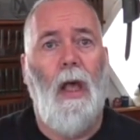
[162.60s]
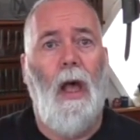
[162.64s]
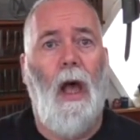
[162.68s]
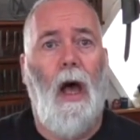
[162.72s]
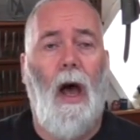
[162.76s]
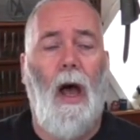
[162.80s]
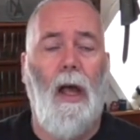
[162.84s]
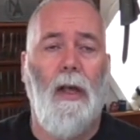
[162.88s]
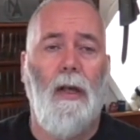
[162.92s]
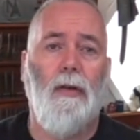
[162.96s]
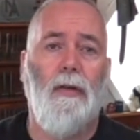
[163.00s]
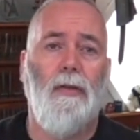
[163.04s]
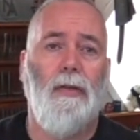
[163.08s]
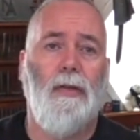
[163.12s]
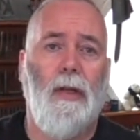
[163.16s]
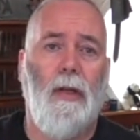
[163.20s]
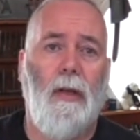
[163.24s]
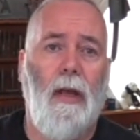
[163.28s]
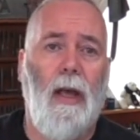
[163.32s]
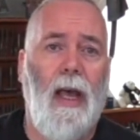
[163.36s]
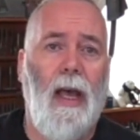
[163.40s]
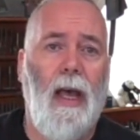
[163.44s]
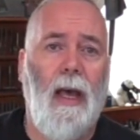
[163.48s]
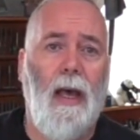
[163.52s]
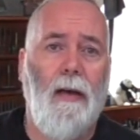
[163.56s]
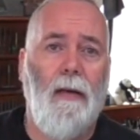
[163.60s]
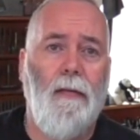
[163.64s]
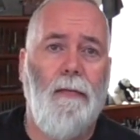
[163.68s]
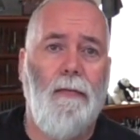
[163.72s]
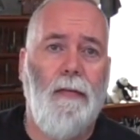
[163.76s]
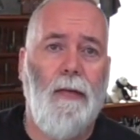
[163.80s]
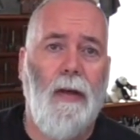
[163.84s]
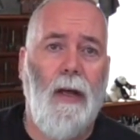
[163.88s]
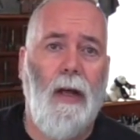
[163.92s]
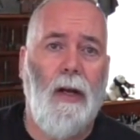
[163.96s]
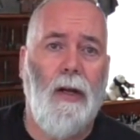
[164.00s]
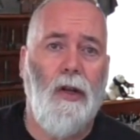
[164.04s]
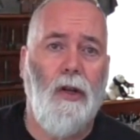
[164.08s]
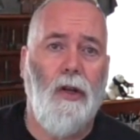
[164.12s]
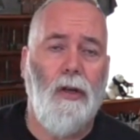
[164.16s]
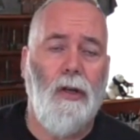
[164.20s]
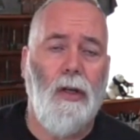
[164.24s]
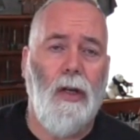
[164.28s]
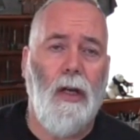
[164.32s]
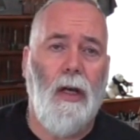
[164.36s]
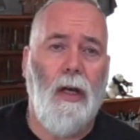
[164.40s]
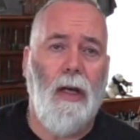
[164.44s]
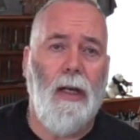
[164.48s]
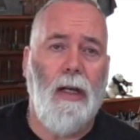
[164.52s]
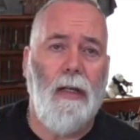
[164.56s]
I also have an
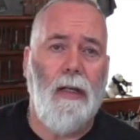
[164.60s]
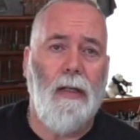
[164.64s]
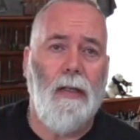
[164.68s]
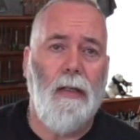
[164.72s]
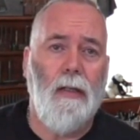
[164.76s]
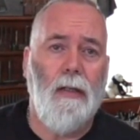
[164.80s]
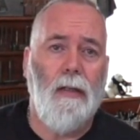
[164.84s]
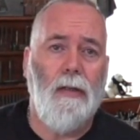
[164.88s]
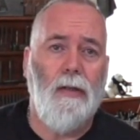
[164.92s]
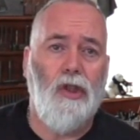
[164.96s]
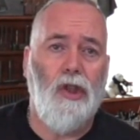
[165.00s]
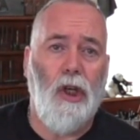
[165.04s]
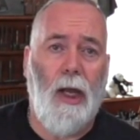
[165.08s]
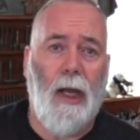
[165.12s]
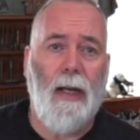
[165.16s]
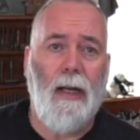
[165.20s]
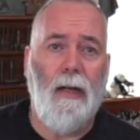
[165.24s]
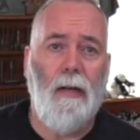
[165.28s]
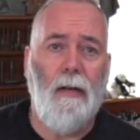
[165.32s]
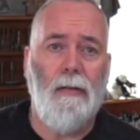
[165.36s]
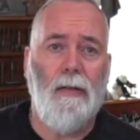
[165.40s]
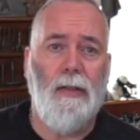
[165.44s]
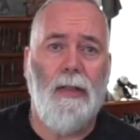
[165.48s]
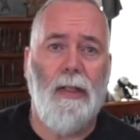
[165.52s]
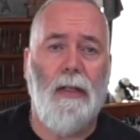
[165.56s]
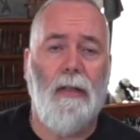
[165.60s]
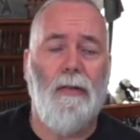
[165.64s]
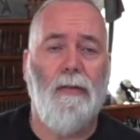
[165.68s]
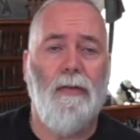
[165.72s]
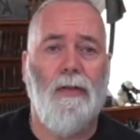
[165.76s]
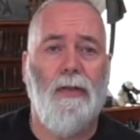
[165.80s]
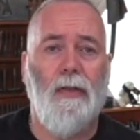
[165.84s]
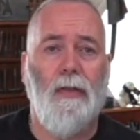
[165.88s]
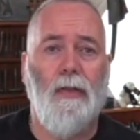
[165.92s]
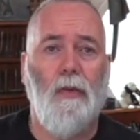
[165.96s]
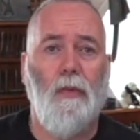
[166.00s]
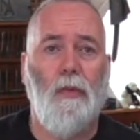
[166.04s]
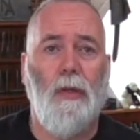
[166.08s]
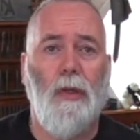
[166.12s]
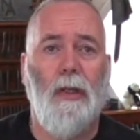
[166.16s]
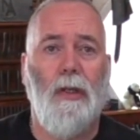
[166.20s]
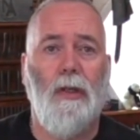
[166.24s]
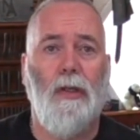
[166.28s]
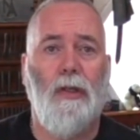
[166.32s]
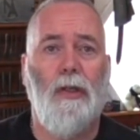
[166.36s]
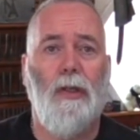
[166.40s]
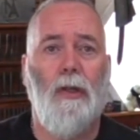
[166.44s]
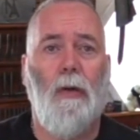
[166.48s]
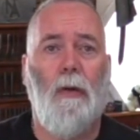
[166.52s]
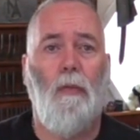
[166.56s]
online channel, Secrets from the
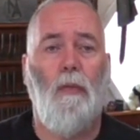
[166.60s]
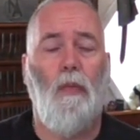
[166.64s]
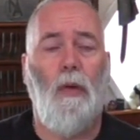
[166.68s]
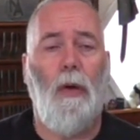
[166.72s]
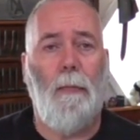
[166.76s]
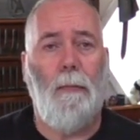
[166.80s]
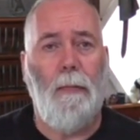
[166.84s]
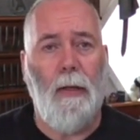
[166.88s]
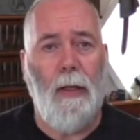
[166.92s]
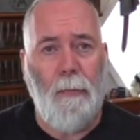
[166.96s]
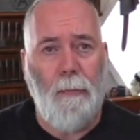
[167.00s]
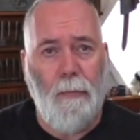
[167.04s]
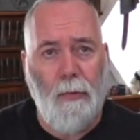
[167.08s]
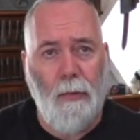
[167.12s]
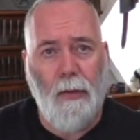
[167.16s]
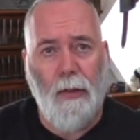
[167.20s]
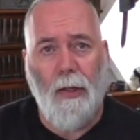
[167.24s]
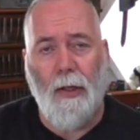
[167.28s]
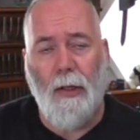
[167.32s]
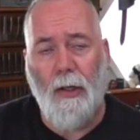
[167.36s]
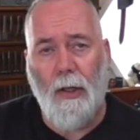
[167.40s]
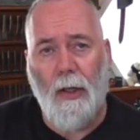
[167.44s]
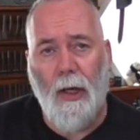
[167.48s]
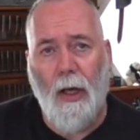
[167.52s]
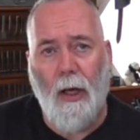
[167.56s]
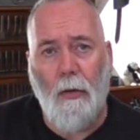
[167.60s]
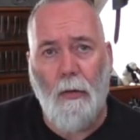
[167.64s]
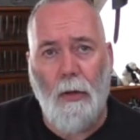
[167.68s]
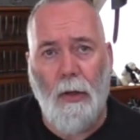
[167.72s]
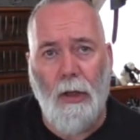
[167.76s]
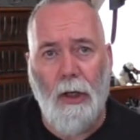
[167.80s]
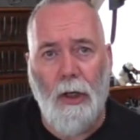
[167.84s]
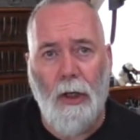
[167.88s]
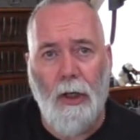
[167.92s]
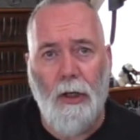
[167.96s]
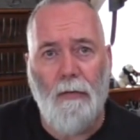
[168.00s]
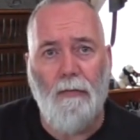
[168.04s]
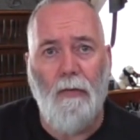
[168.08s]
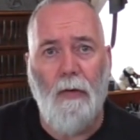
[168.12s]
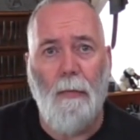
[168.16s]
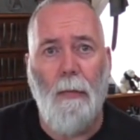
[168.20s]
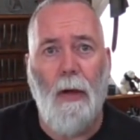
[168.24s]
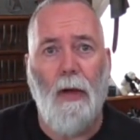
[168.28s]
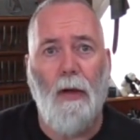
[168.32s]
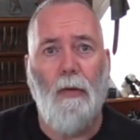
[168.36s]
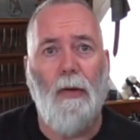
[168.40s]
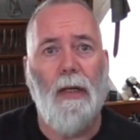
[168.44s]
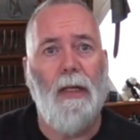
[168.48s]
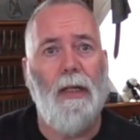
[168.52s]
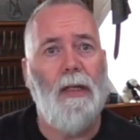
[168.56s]
Workshop, where people can go and learn
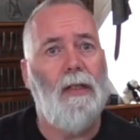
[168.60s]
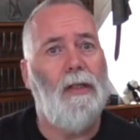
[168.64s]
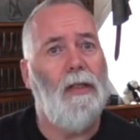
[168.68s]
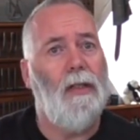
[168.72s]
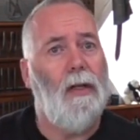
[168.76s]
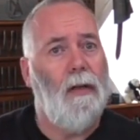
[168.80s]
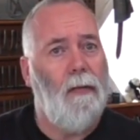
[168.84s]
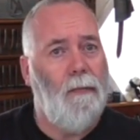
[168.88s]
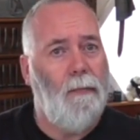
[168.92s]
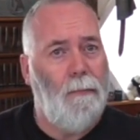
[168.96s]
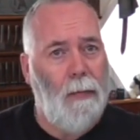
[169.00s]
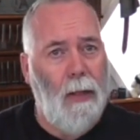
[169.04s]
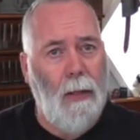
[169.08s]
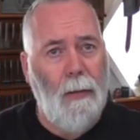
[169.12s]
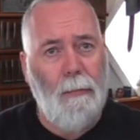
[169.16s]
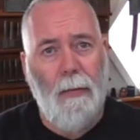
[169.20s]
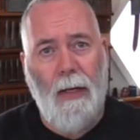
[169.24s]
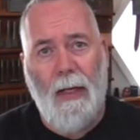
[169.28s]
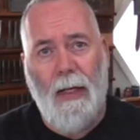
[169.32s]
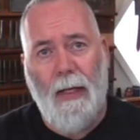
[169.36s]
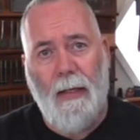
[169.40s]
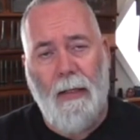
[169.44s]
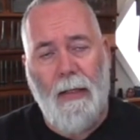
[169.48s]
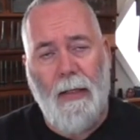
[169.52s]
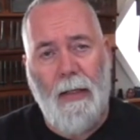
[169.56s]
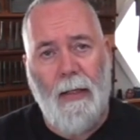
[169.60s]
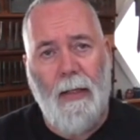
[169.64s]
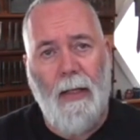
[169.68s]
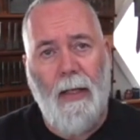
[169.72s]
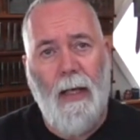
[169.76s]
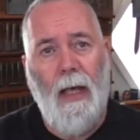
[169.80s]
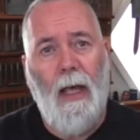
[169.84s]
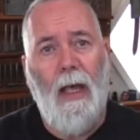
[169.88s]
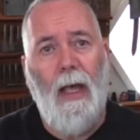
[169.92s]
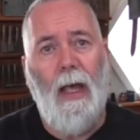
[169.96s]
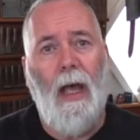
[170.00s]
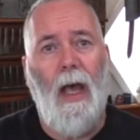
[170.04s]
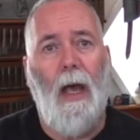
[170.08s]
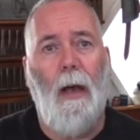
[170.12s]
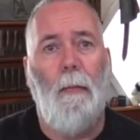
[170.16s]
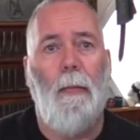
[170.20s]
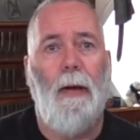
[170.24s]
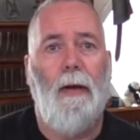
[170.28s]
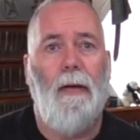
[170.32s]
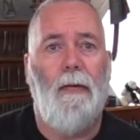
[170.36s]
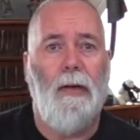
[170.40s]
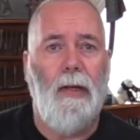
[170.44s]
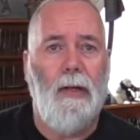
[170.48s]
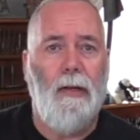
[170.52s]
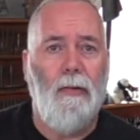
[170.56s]
remotely. So if people out in
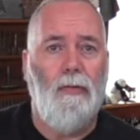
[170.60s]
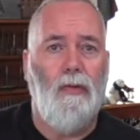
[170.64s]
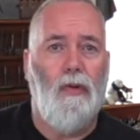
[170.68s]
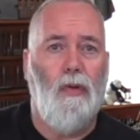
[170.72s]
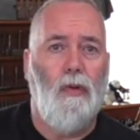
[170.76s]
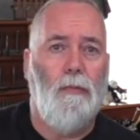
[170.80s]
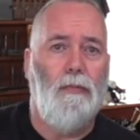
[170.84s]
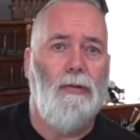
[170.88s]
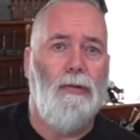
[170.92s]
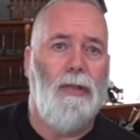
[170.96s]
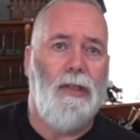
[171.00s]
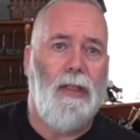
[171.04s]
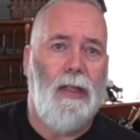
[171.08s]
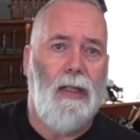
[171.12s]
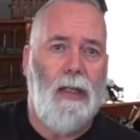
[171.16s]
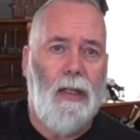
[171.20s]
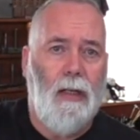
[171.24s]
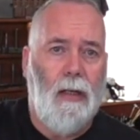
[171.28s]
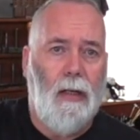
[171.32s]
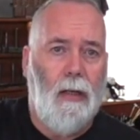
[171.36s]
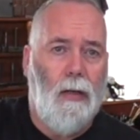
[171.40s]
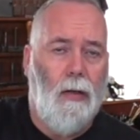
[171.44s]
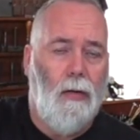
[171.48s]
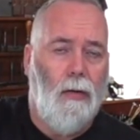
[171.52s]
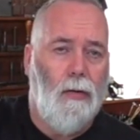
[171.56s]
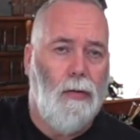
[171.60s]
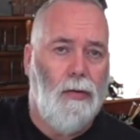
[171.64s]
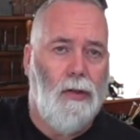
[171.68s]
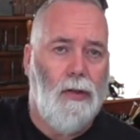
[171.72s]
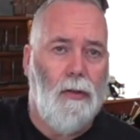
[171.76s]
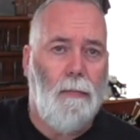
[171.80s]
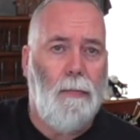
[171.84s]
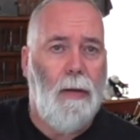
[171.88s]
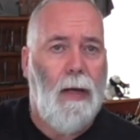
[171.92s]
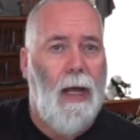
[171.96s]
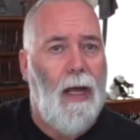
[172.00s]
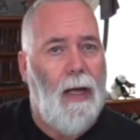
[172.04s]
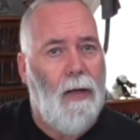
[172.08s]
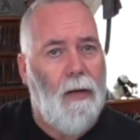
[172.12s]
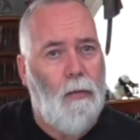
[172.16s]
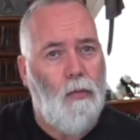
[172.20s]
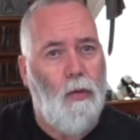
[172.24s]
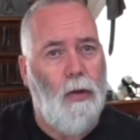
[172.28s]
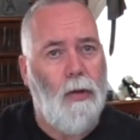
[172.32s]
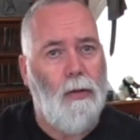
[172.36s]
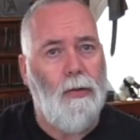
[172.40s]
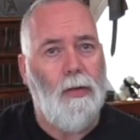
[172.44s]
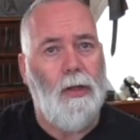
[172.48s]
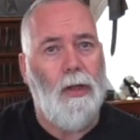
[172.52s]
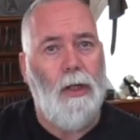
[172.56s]
America or Brazil or Japan
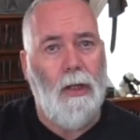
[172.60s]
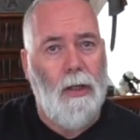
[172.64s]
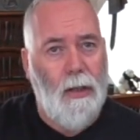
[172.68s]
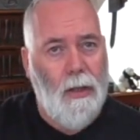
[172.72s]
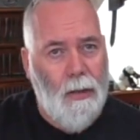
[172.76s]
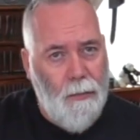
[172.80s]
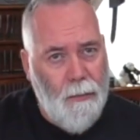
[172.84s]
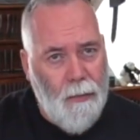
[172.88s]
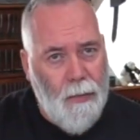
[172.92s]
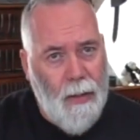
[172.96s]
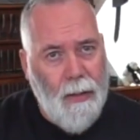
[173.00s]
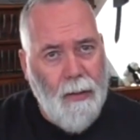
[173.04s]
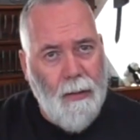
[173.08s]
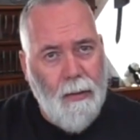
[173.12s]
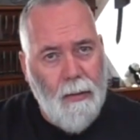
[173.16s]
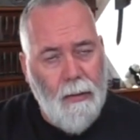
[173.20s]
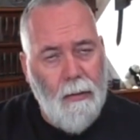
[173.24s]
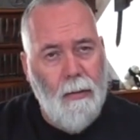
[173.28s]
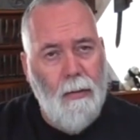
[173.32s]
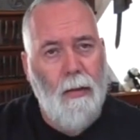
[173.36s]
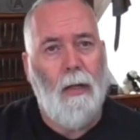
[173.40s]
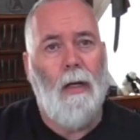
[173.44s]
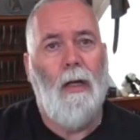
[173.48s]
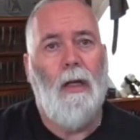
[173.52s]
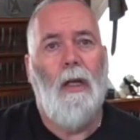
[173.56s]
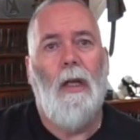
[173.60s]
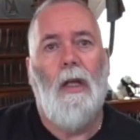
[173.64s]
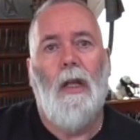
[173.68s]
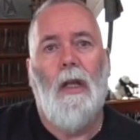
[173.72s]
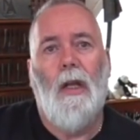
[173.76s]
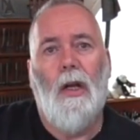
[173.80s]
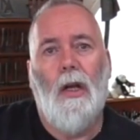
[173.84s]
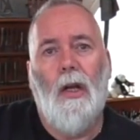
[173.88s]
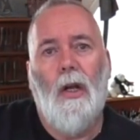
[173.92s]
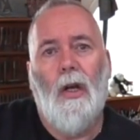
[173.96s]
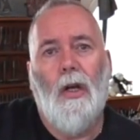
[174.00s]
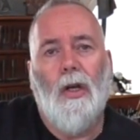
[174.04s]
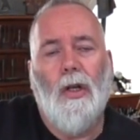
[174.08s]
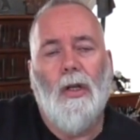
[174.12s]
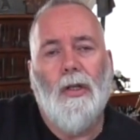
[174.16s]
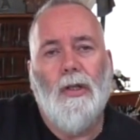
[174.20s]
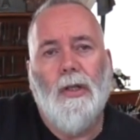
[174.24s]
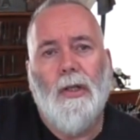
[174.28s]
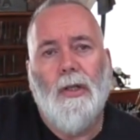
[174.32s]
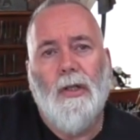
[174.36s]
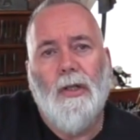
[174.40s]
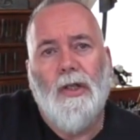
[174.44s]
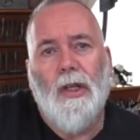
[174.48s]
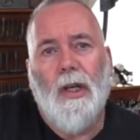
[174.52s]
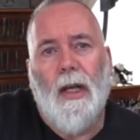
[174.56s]
want to learn, they can log
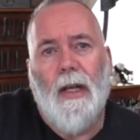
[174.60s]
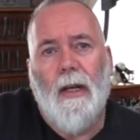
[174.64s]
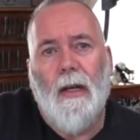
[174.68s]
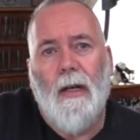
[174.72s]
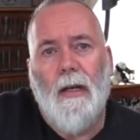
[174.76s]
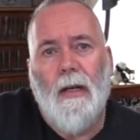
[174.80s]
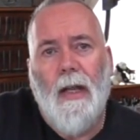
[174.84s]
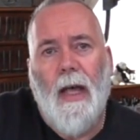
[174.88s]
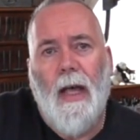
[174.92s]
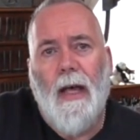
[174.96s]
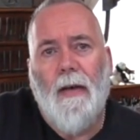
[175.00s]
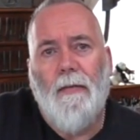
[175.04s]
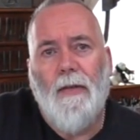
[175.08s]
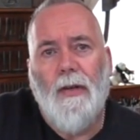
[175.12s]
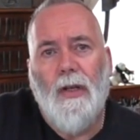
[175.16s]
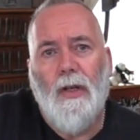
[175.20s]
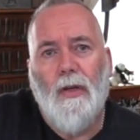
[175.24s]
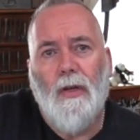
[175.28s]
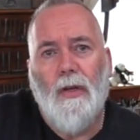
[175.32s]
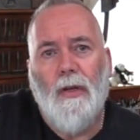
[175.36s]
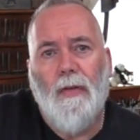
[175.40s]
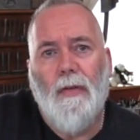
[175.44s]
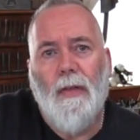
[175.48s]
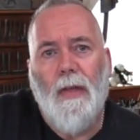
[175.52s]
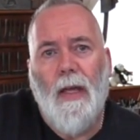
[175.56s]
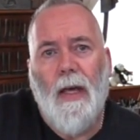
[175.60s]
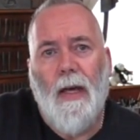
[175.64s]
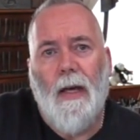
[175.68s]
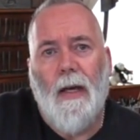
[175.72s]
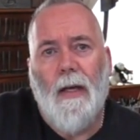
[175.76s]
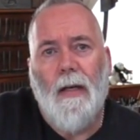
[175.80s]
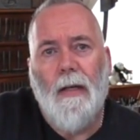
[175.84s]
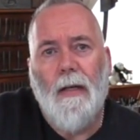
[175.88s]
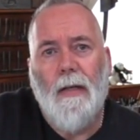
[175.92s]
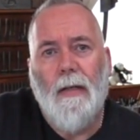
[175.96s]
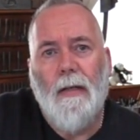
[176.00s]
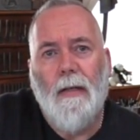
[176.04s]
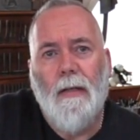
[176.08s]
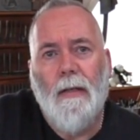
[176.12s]
onto the channel and have a look there.